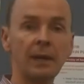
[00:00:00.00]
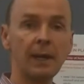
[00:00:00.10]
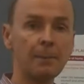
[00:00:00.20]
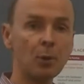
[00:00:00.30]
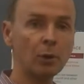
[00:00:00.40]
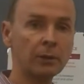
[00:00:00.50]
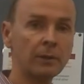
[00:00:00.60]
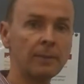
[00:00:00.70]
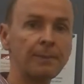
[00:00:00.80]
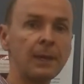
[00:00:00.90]

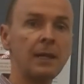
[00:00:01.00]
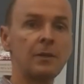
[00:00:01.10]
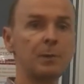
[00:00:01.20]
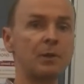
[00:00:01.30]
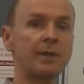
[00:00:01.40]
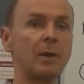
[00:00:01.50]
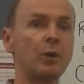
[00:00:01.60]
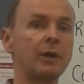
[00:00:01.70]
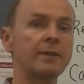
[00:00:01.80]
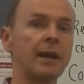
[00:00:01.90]
important is because that
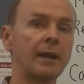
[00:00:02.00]
works out